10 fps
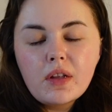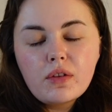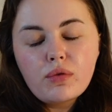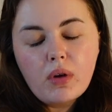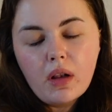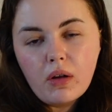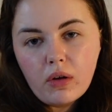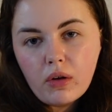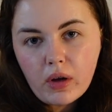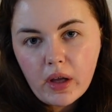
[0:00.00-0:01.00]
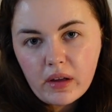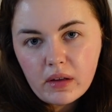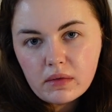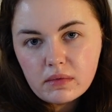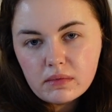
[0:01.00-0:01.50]
Do I look
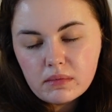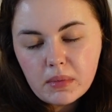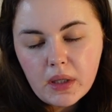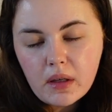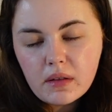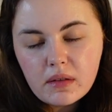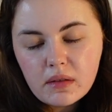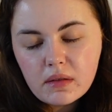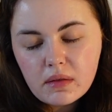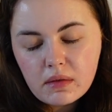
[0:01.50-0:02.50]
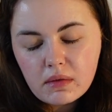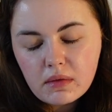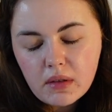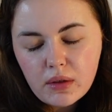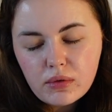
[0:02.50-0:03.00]
okay? Because
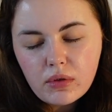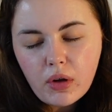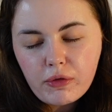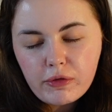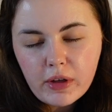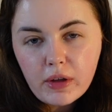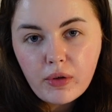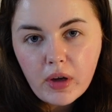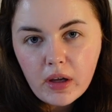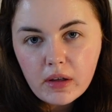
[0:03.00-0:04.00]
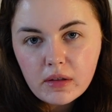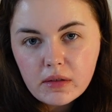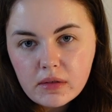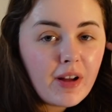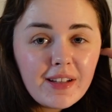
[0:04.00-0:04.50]
I do not feel okay.
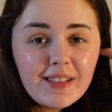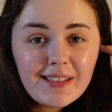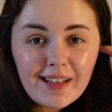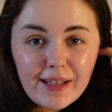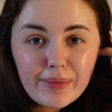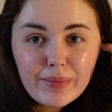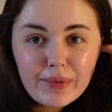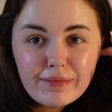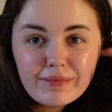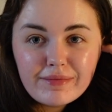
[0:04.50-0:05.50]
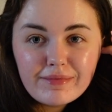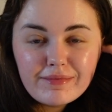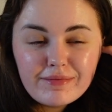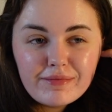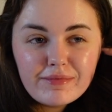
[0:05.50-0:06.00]
I fell asleep.
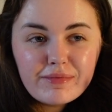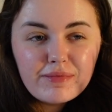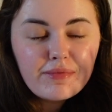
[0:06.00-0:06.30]
I